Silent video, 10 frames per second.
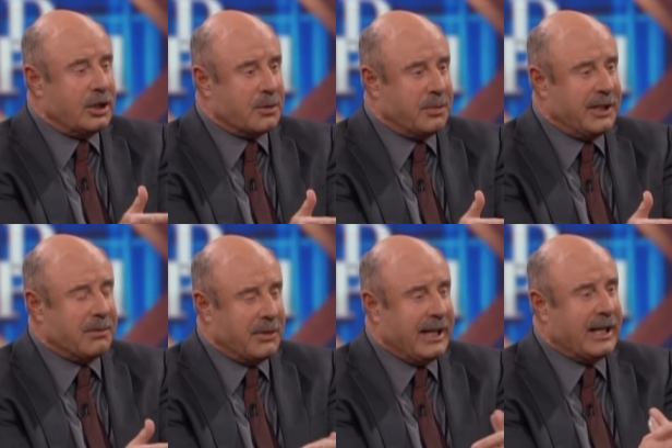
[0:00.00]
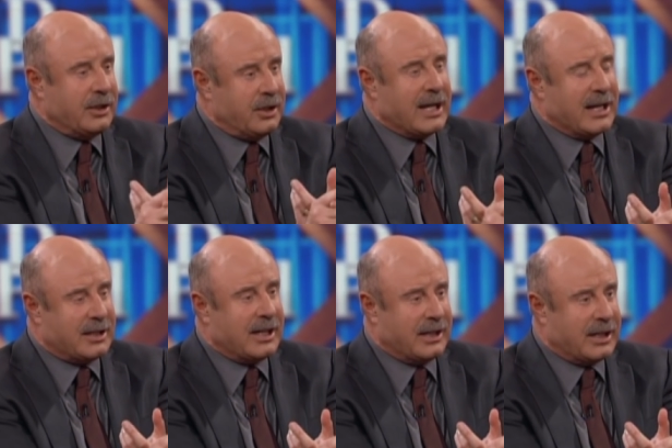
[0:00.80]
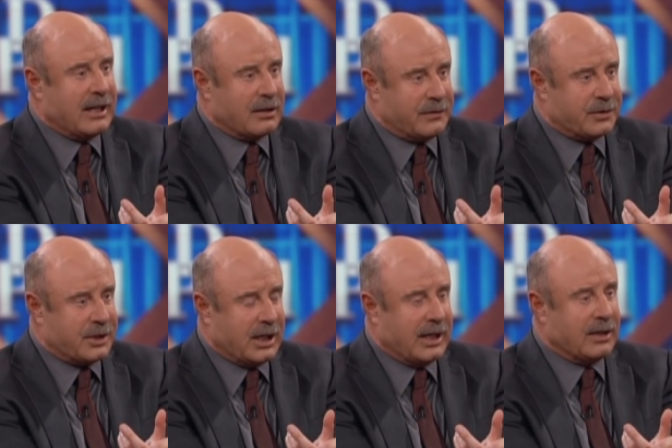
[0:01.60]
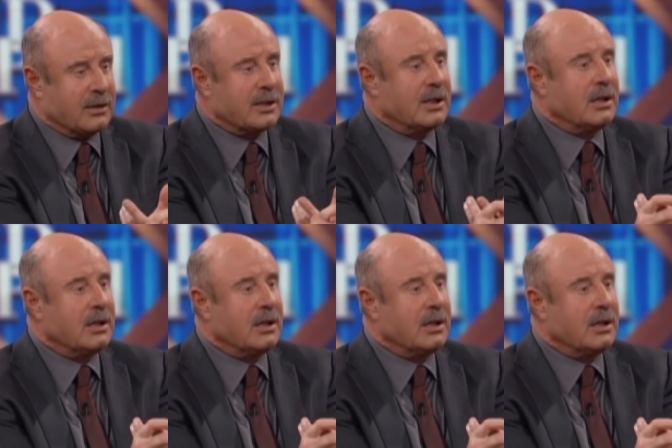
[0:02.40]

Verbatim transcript: To be a man, you got to take care of your child.